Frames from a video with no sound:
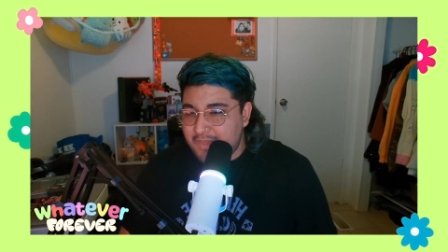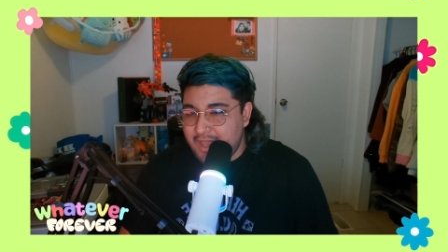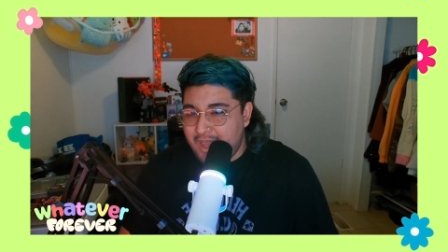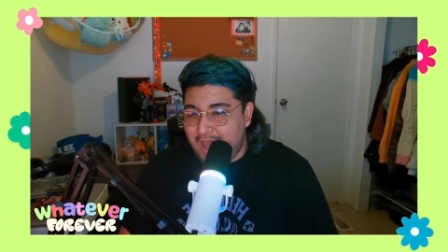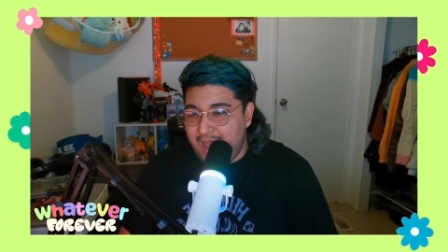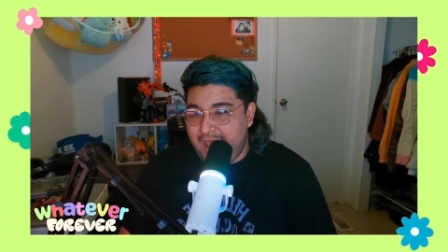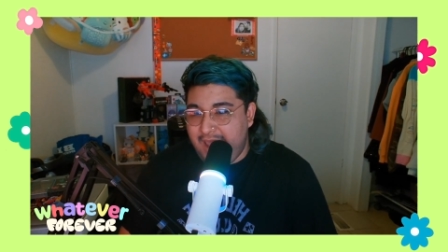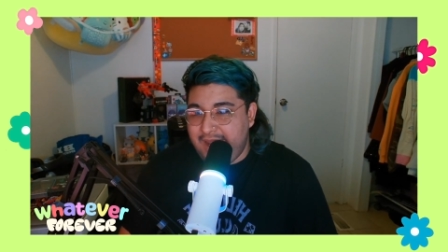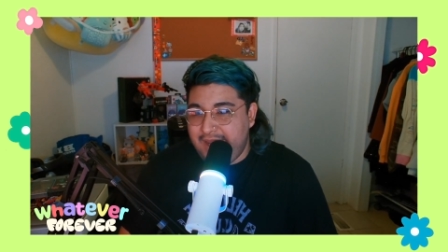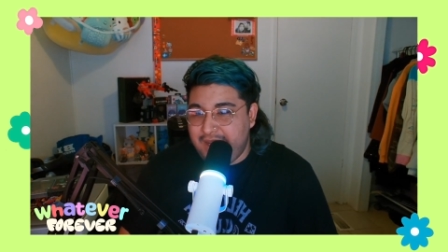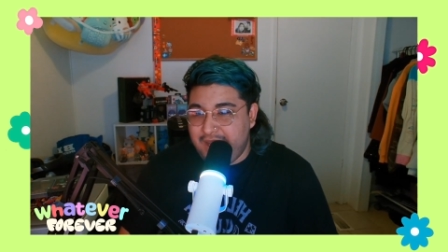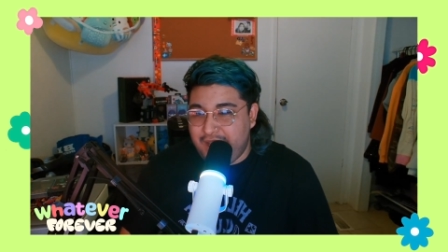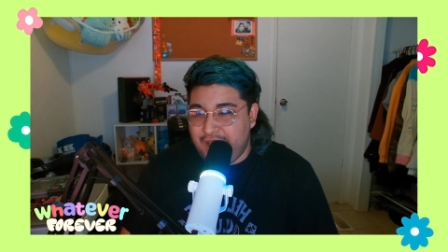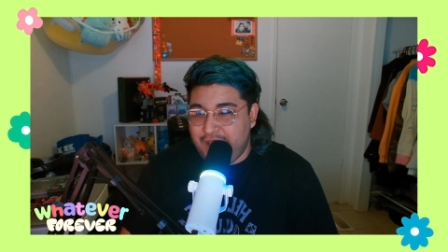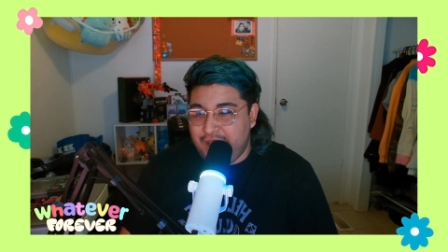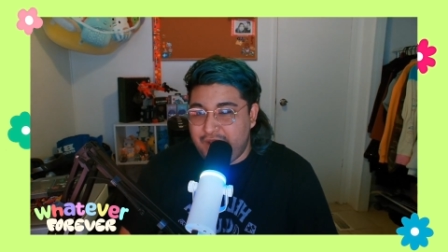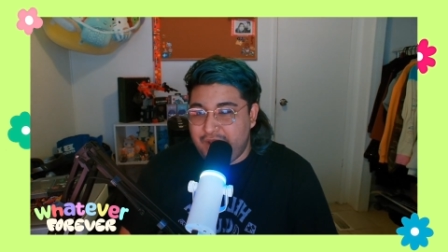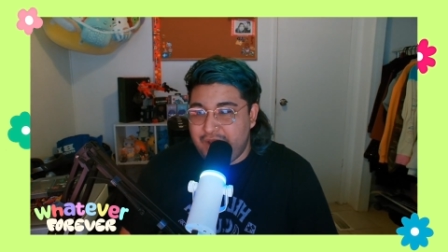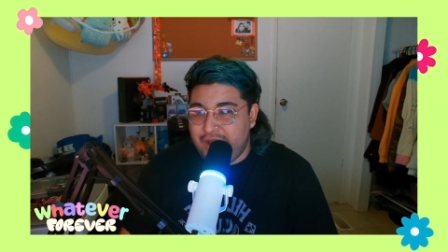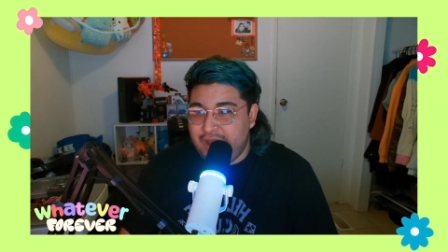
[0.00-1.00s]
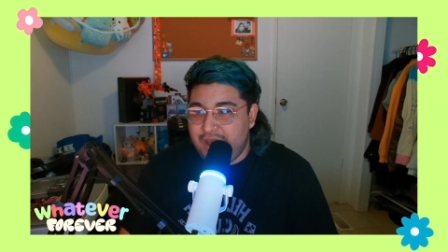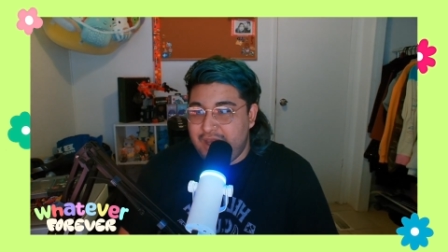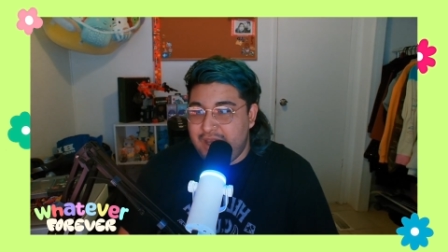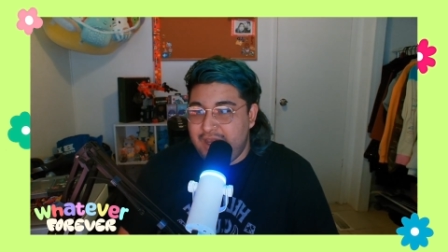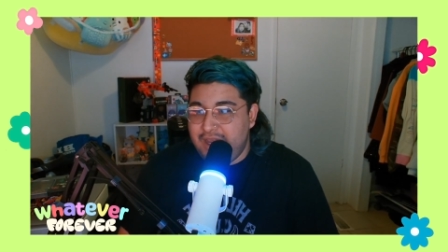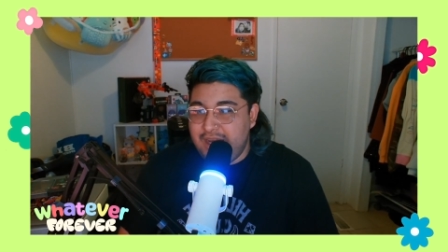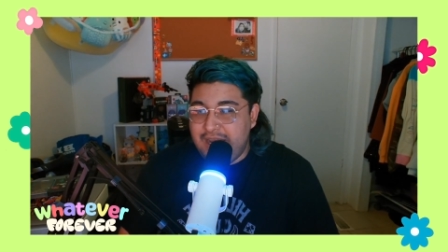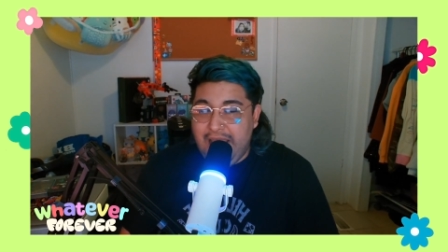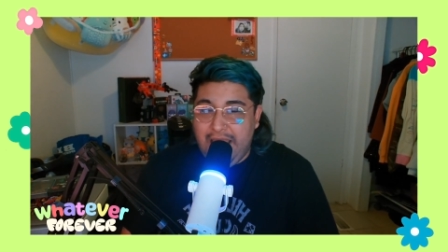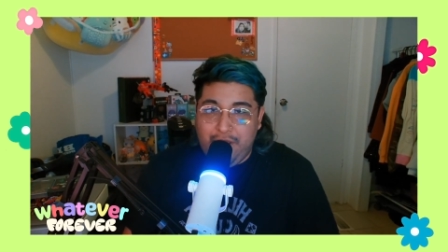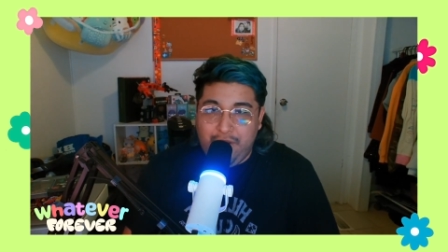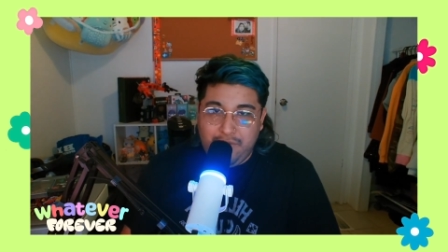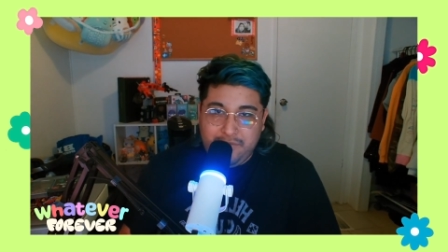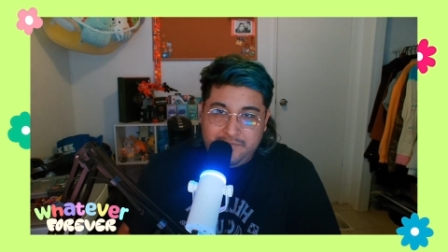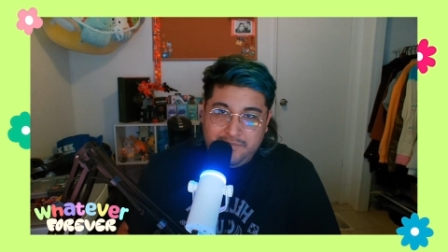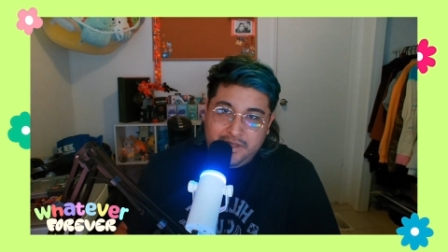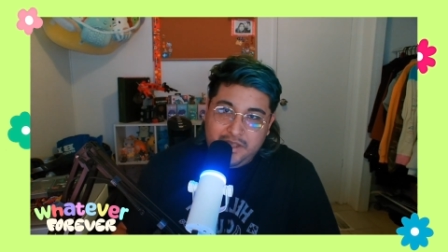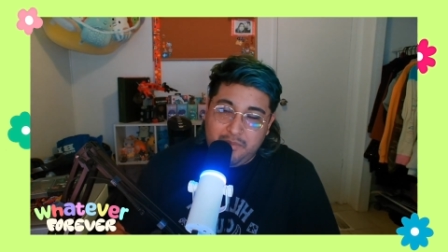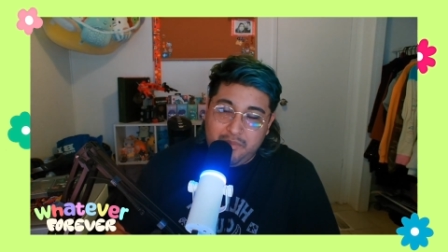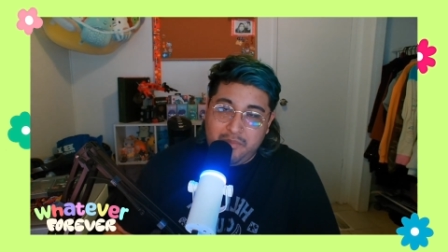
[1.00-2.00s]
And uh, now,
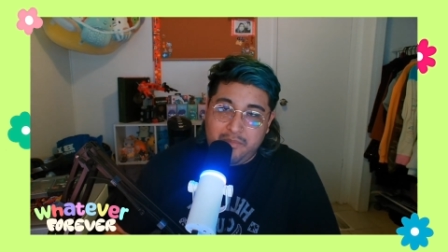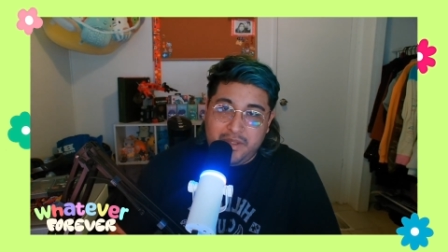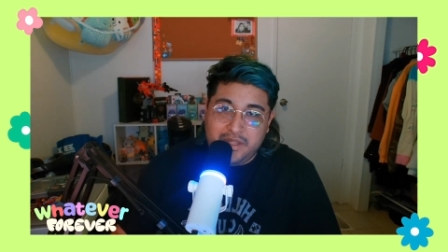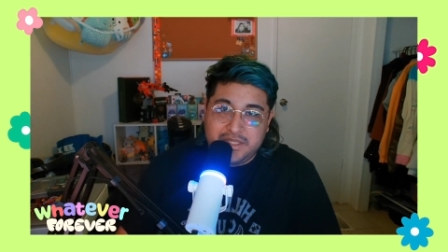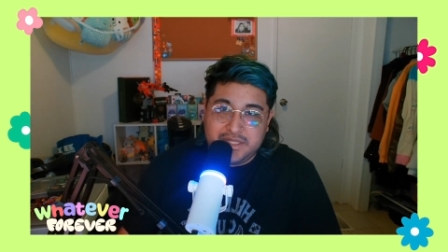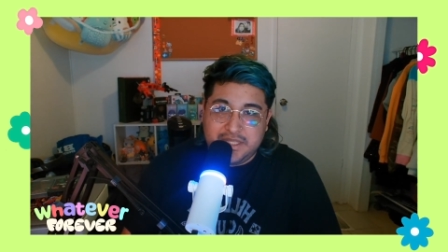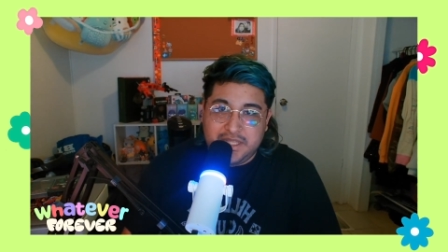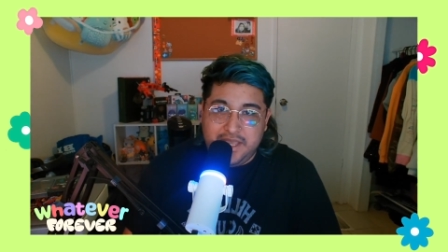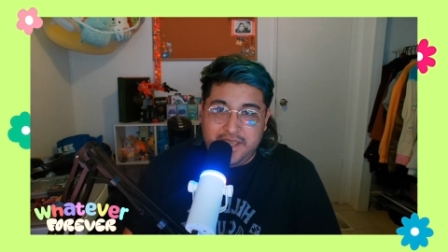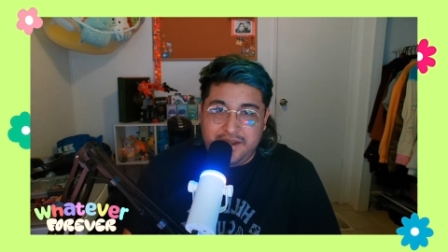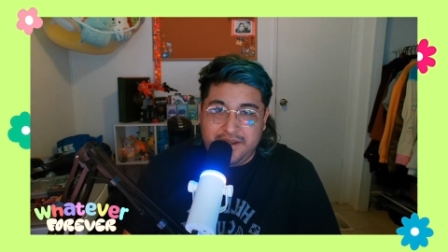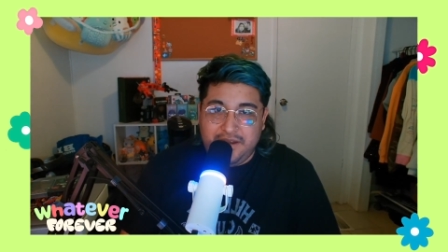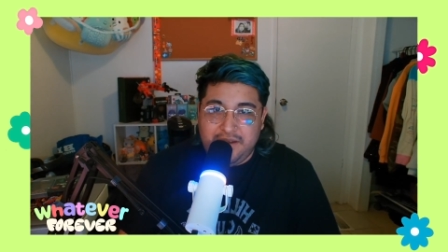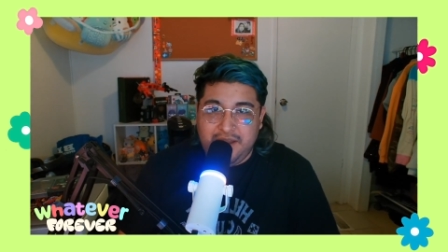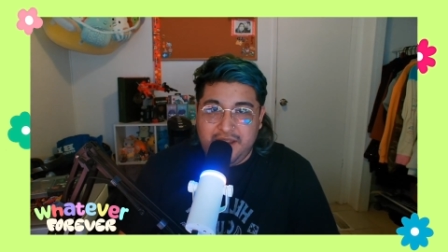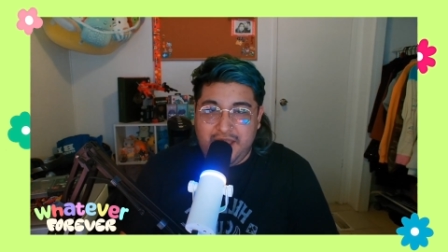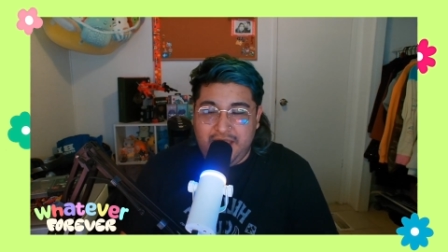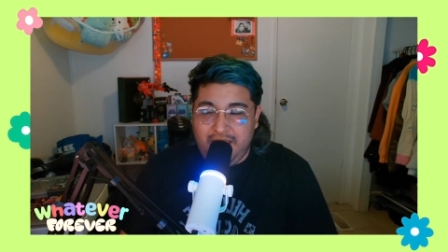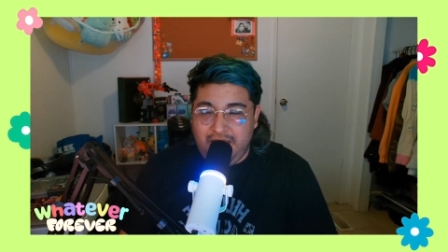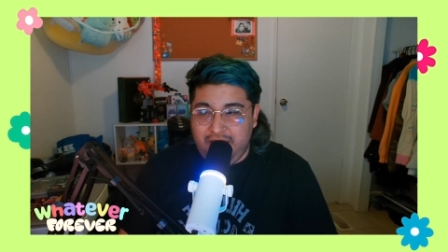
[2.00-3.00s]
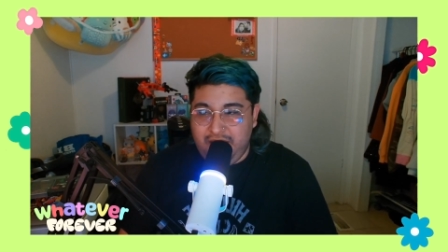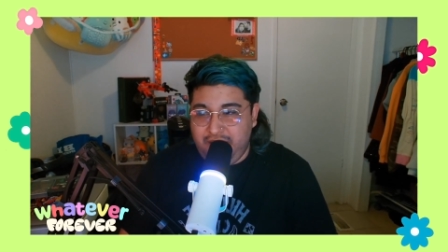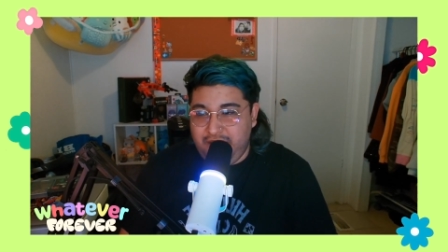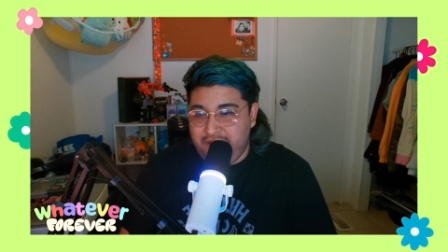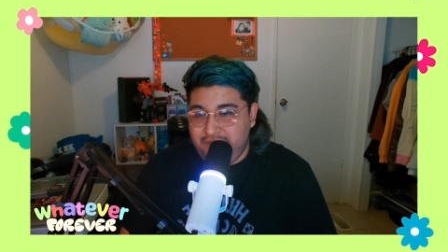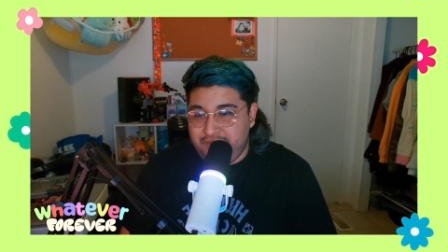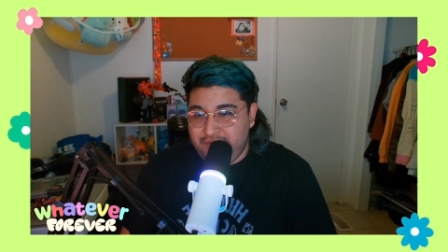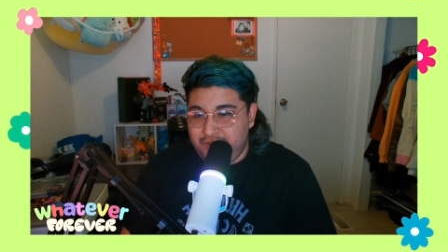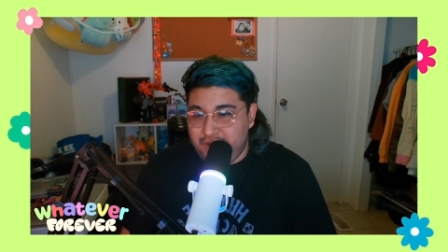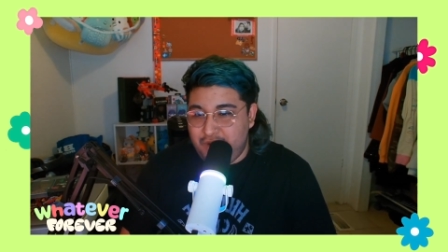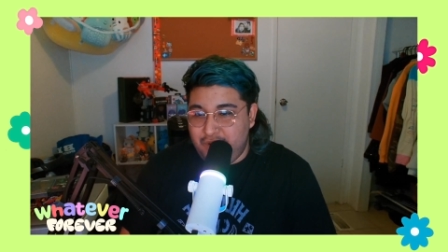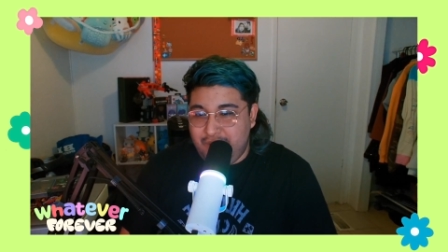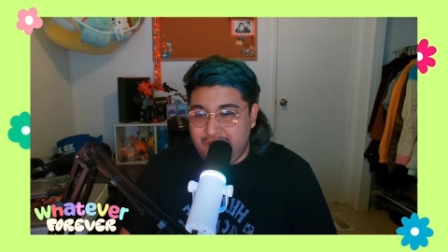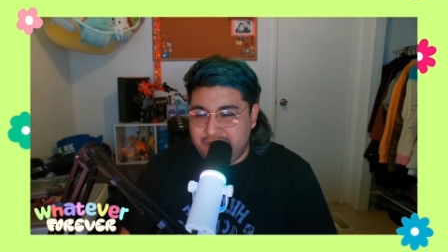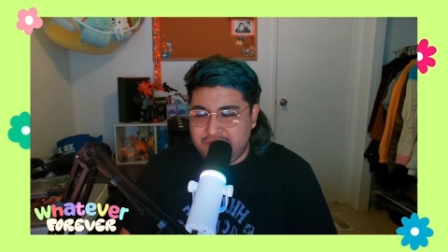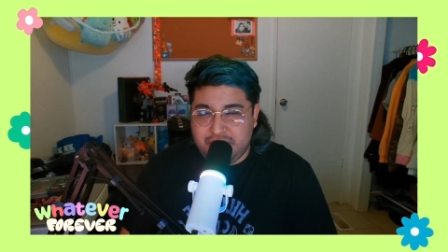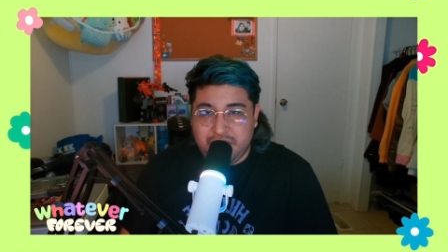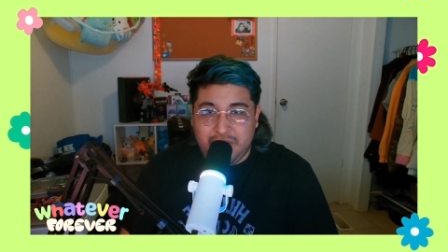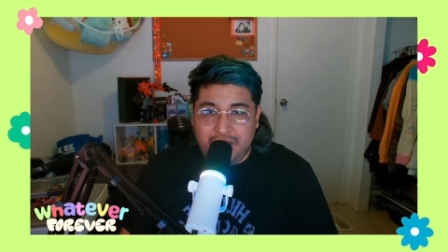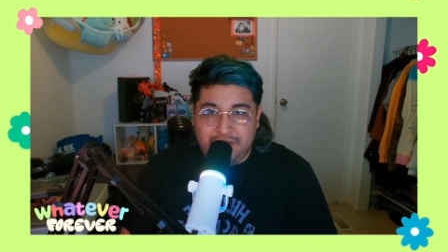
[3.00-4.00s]
a couple months later, I, you know, I
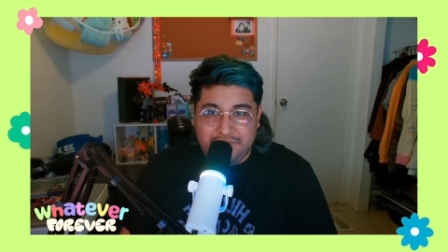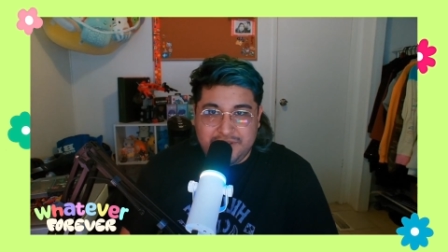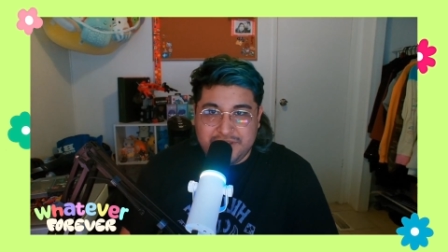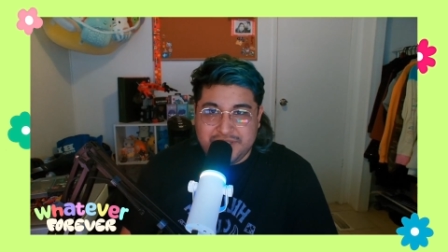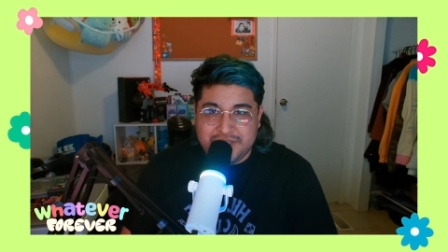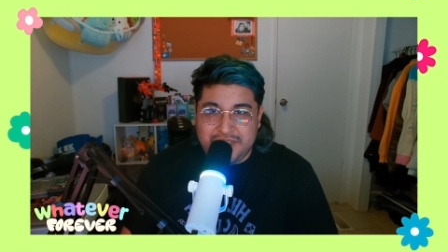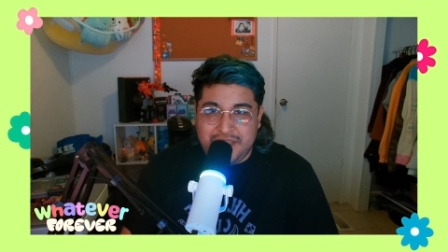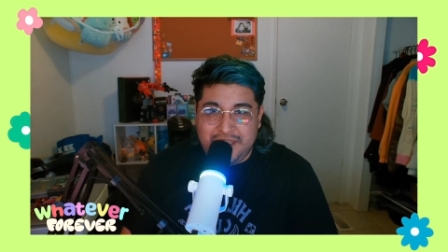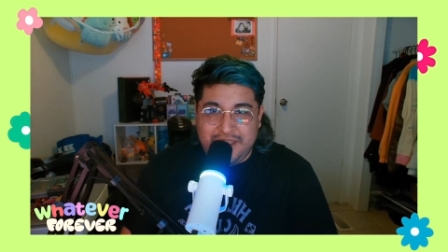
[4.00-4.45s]
still obviously